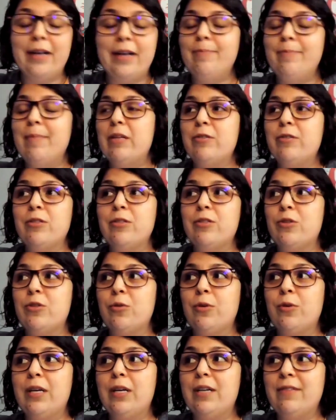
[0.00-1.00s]
There's a
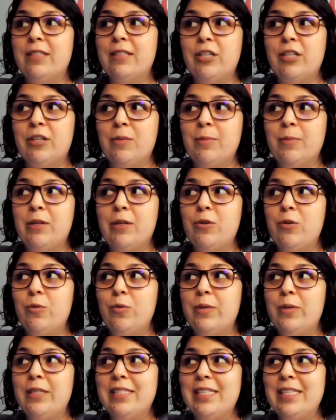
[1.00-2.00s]
story of a gentleman
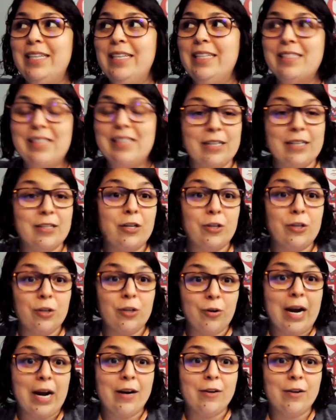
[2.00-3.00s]
who was sucked
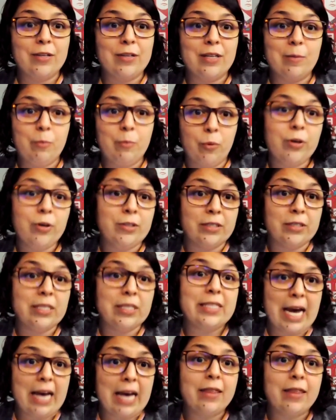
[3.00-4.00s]
underground and boiled to
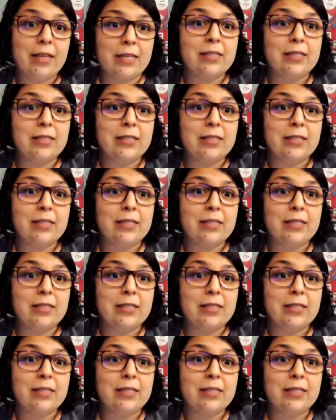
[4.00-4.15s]
death,